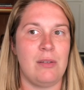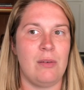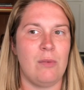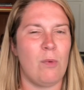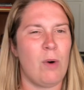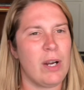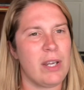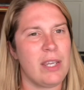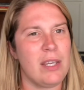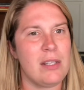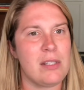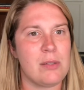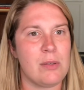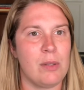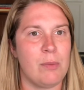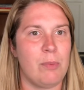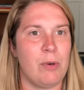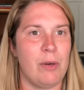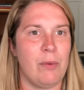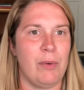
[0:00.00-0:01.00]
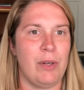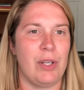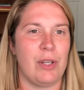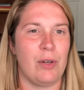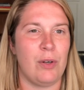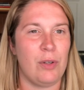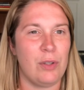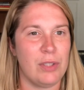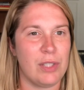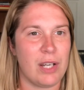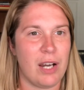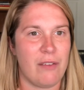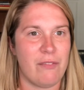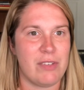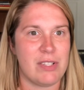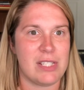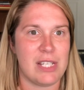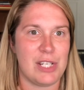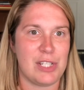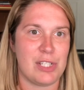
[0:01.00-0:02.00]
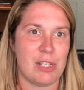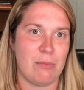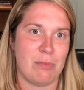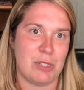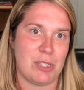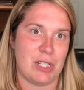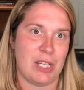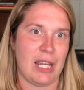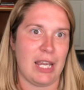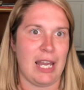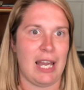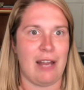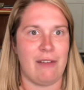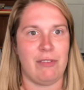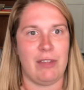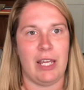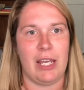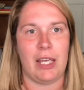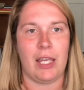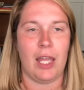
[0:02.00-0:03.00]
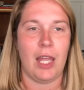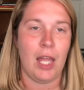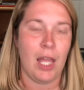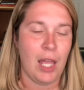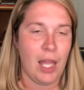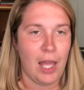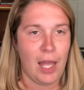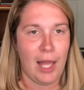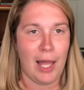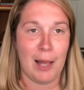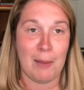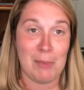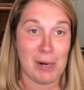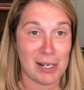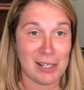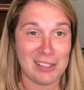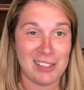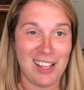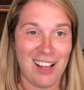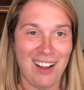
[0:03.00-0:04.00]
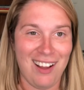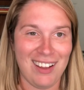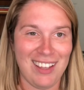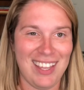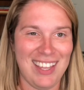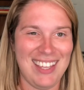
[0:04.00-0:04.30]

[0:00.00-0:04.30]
walking to the point where you can hold a conversation but you can't have like a monologue,